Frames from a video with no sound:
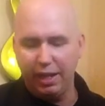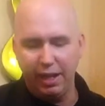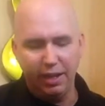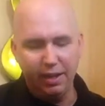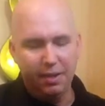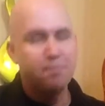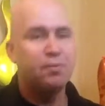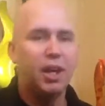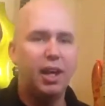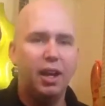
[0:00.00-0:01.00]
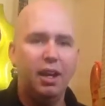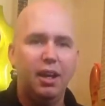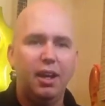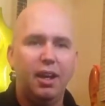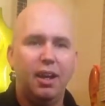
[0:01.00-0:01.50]
it. I,
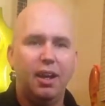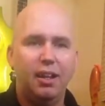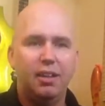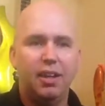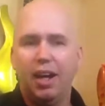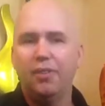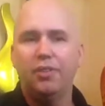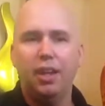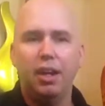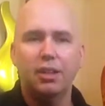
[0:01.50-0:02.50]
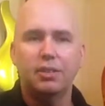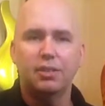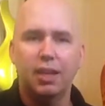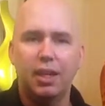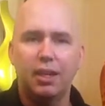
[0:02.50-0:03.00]
I, I don't care. I still
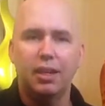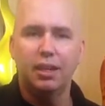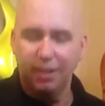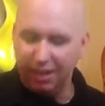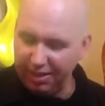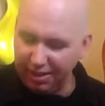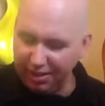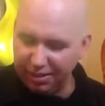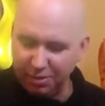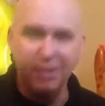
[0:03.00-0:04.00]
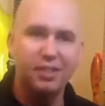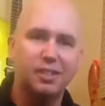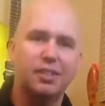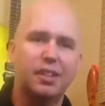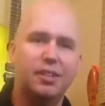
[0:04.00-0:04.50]
like it. Uh, to me, it just
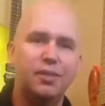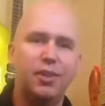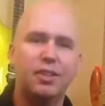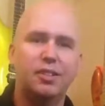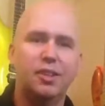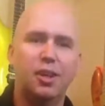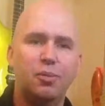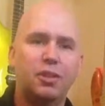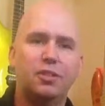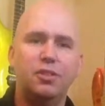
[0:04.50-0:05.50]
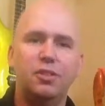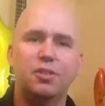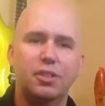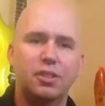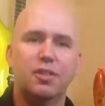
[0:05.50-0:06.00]
looks like Steve Vai's guitar, but it's Nuno's
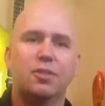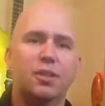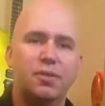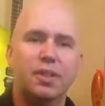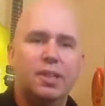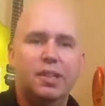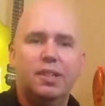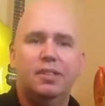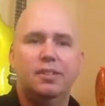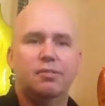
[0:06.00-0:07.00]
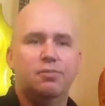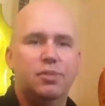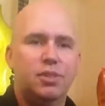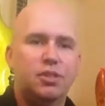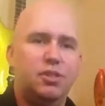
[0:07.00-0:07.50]
guitar, so it's a
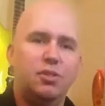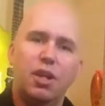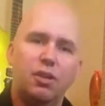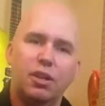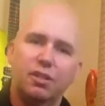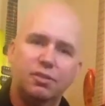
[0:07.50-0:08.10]
Stuno or